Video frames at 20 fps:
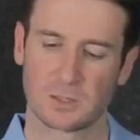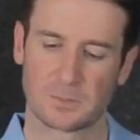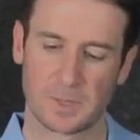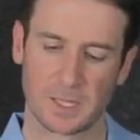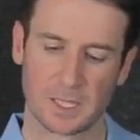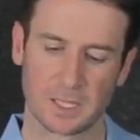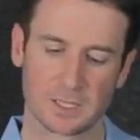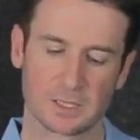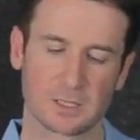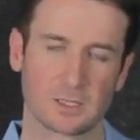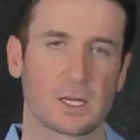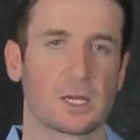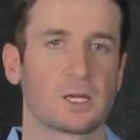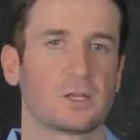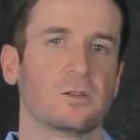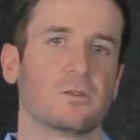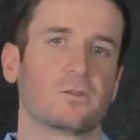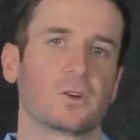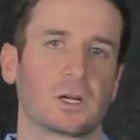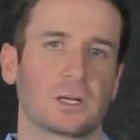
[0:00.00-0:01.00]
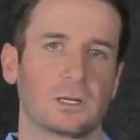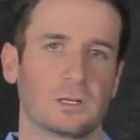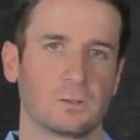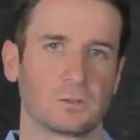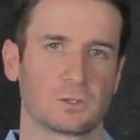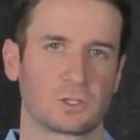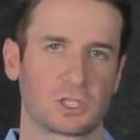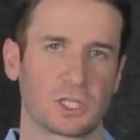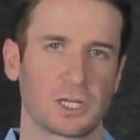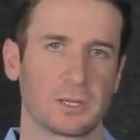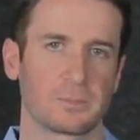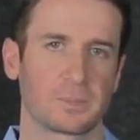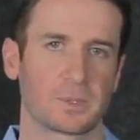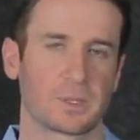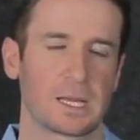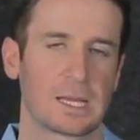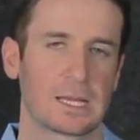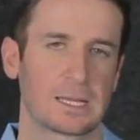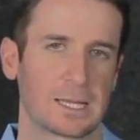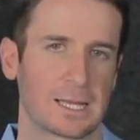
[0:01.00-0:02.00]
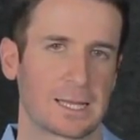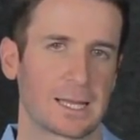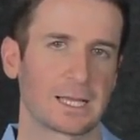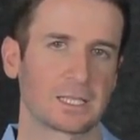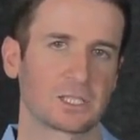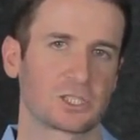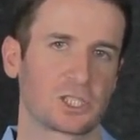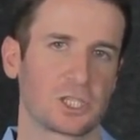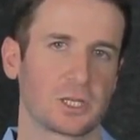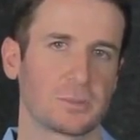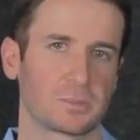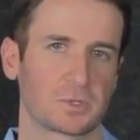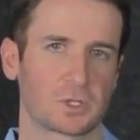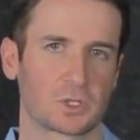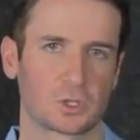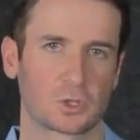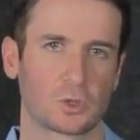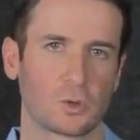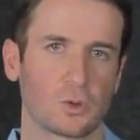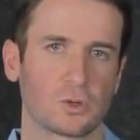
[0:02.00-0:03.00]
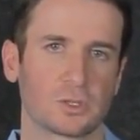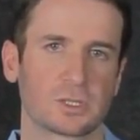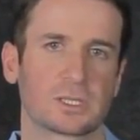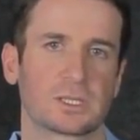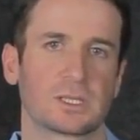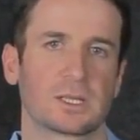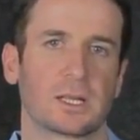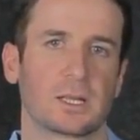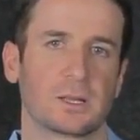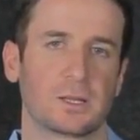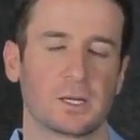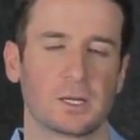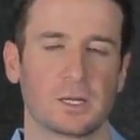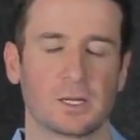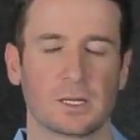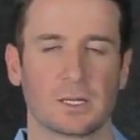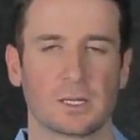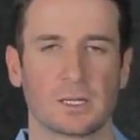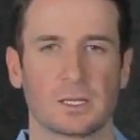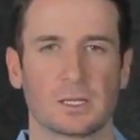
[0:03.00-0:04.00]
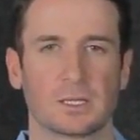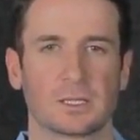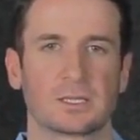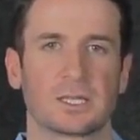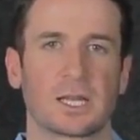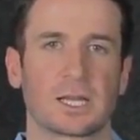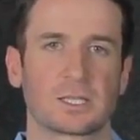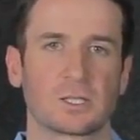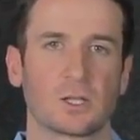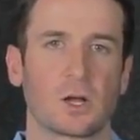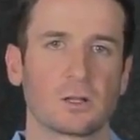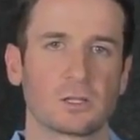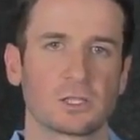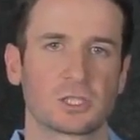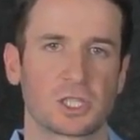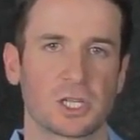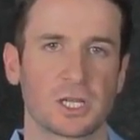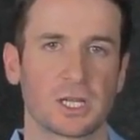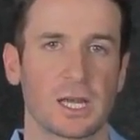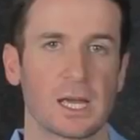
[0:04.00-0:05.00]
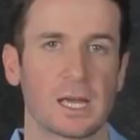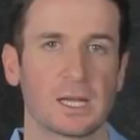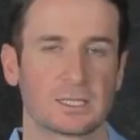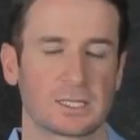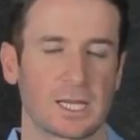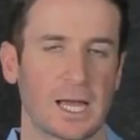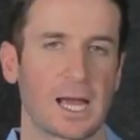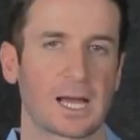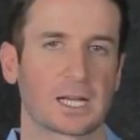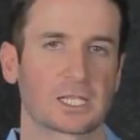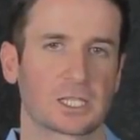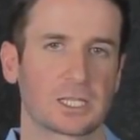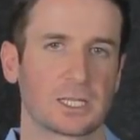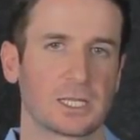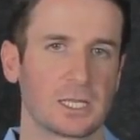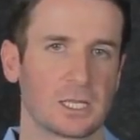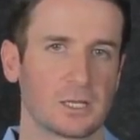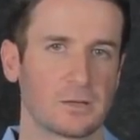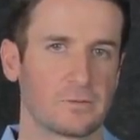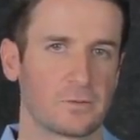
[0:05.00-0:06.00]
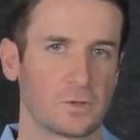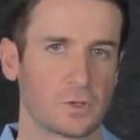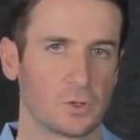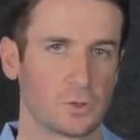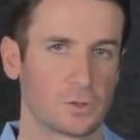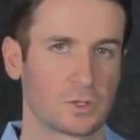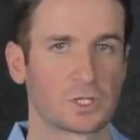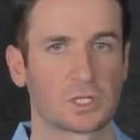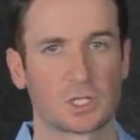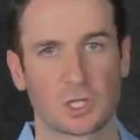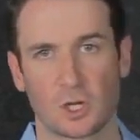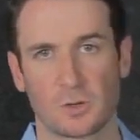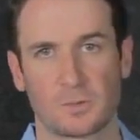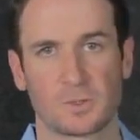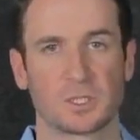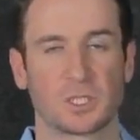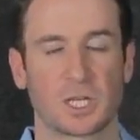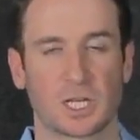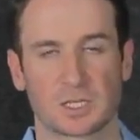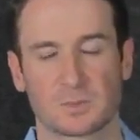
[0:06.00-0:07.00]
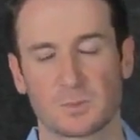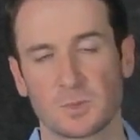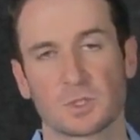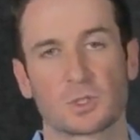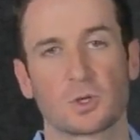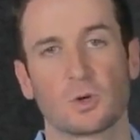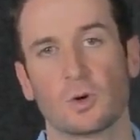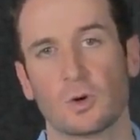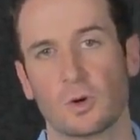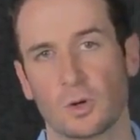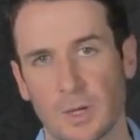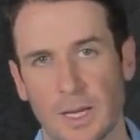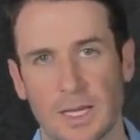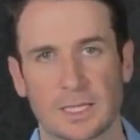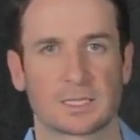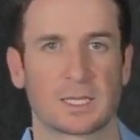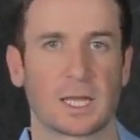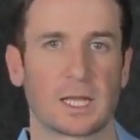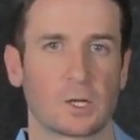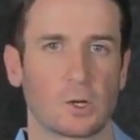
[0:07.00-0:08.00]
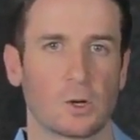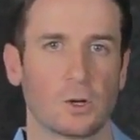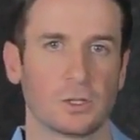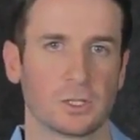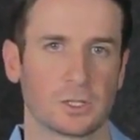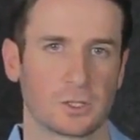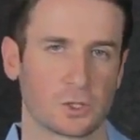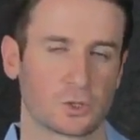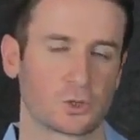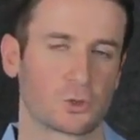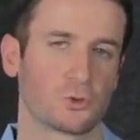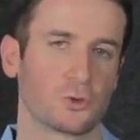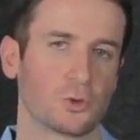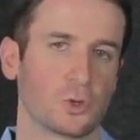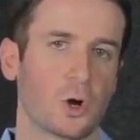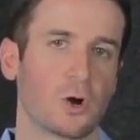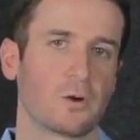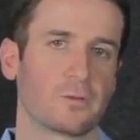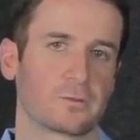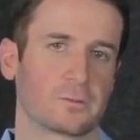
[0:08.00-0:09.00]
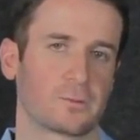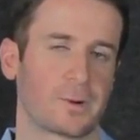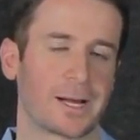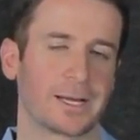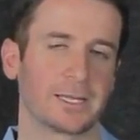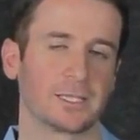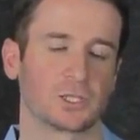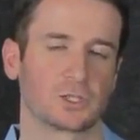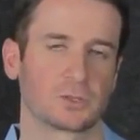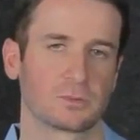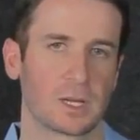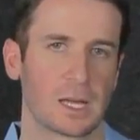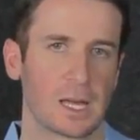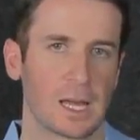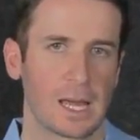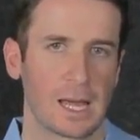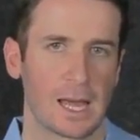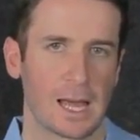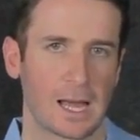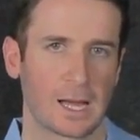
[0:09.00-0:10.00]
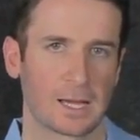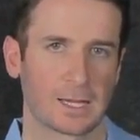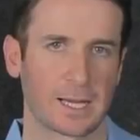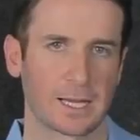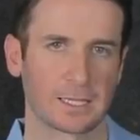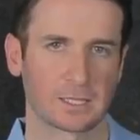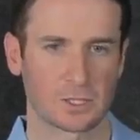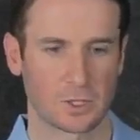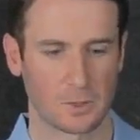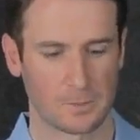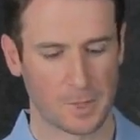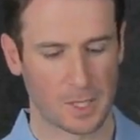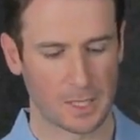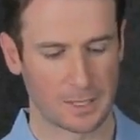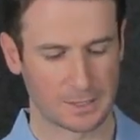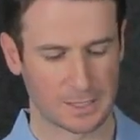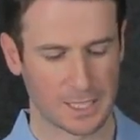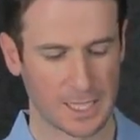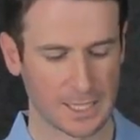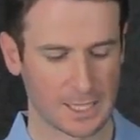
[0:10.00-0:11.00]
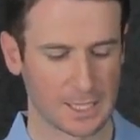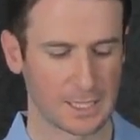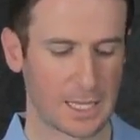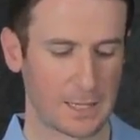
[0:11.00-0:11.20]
the piece, you've got a little chip. Now that chip stores the technology to actually give you the slope adjustment, or as they call it, the true golf range. Okay, so by taking